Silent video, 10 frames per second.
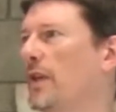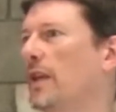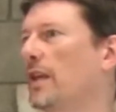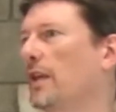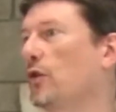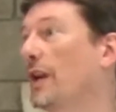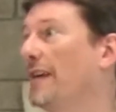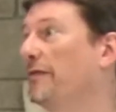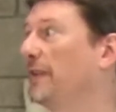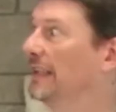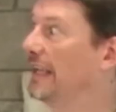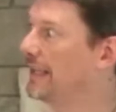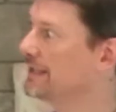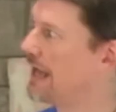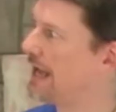You could have
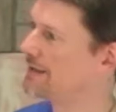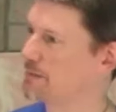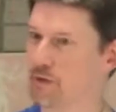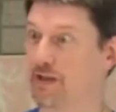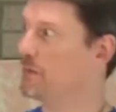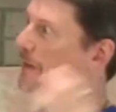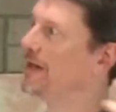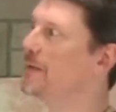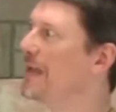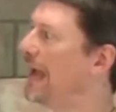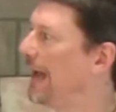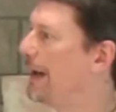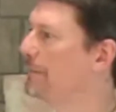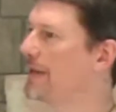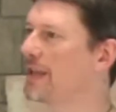Felicitas, who wants everybody to be
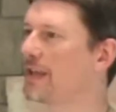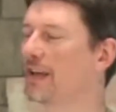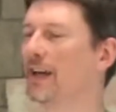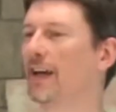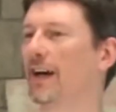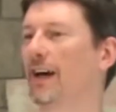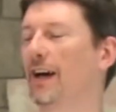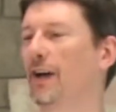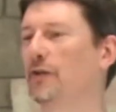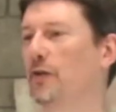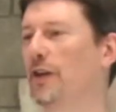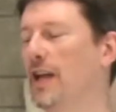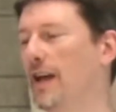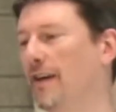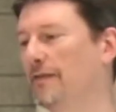happy. You can
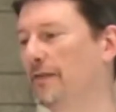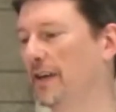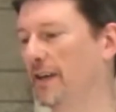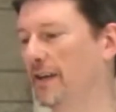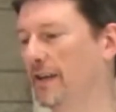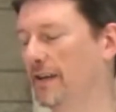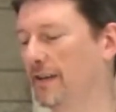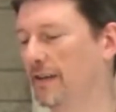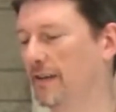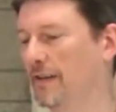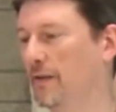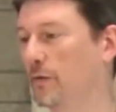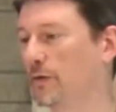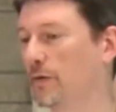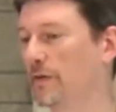have
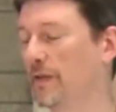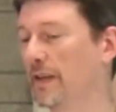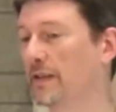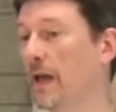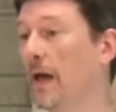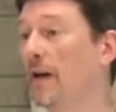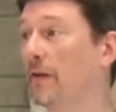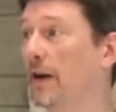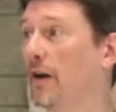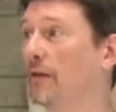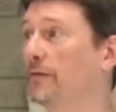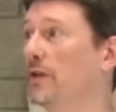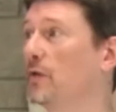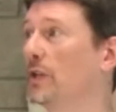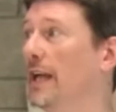those sorts of things. Very
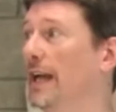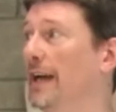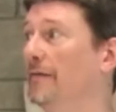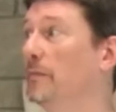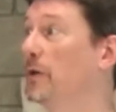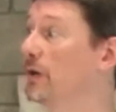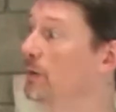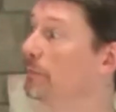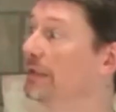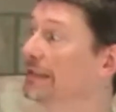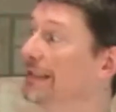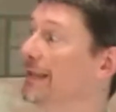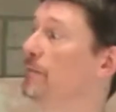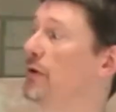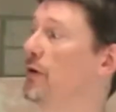often you'll have imperial
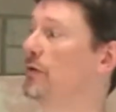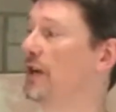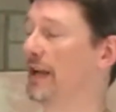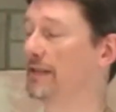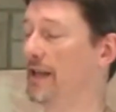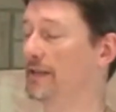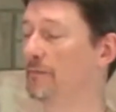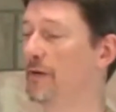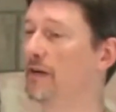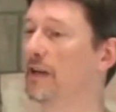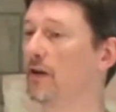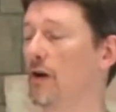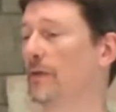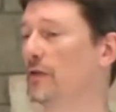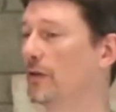building projects. That's very
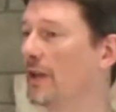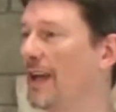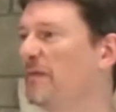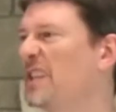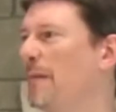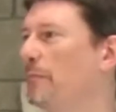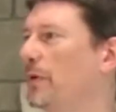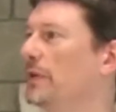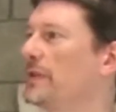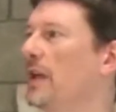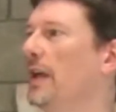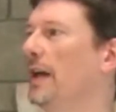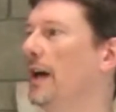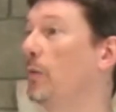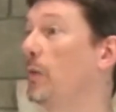common. So you'll have temples.
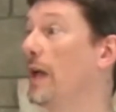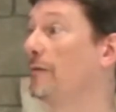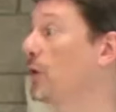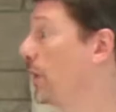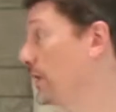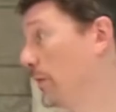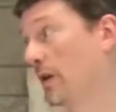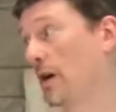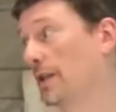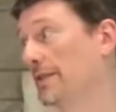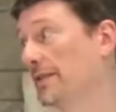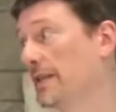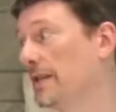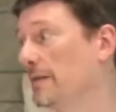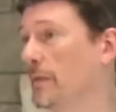We have coins with the
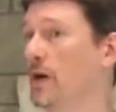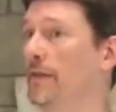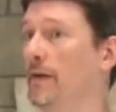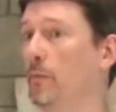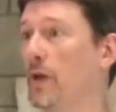Colosseum on them.